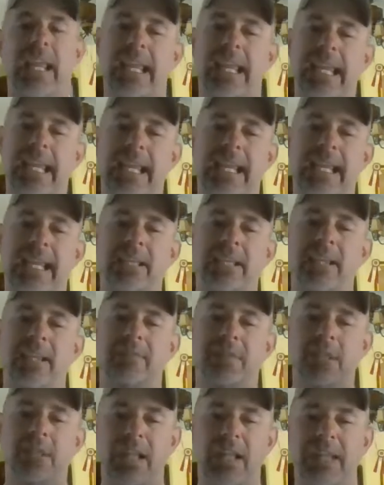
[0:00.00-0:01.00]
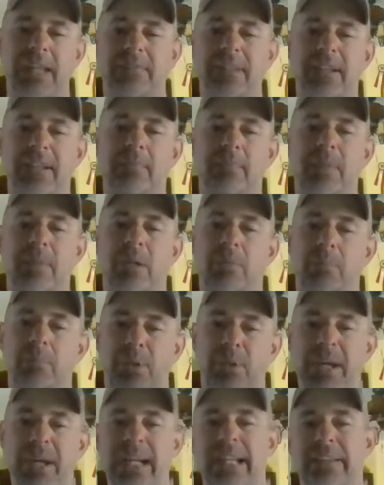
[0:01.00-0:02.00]
And if you let them
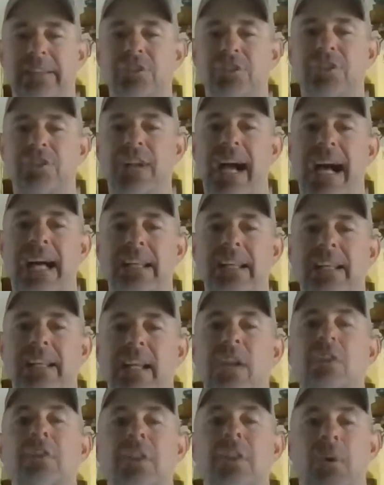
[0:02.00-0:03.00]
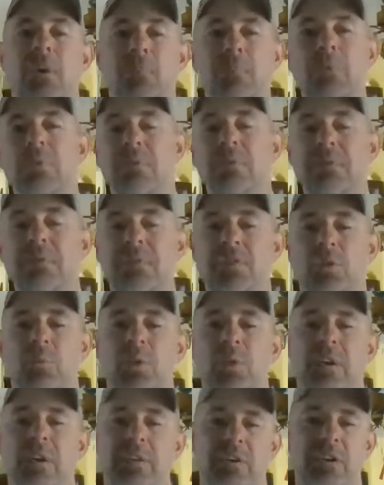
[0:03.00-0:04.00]
break on the shot, they'll move to
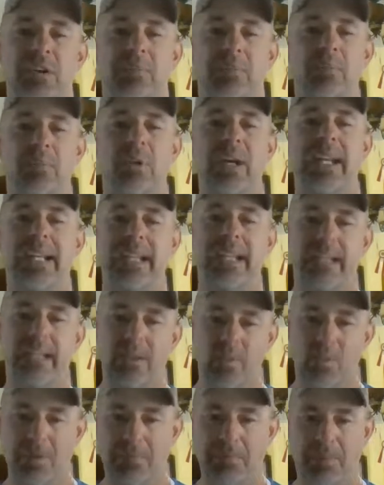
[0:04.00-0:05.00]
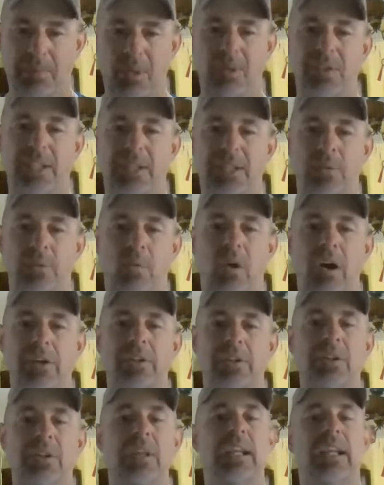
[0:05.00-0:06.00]
where they're going to break with birds on the
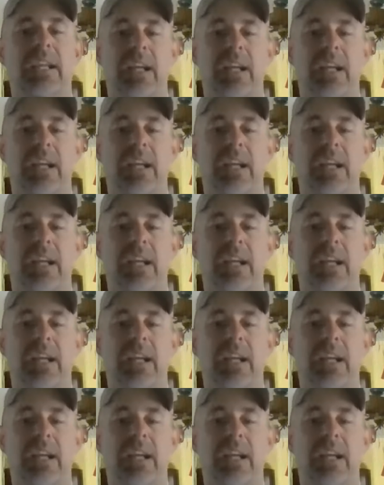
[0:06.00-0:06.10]
water.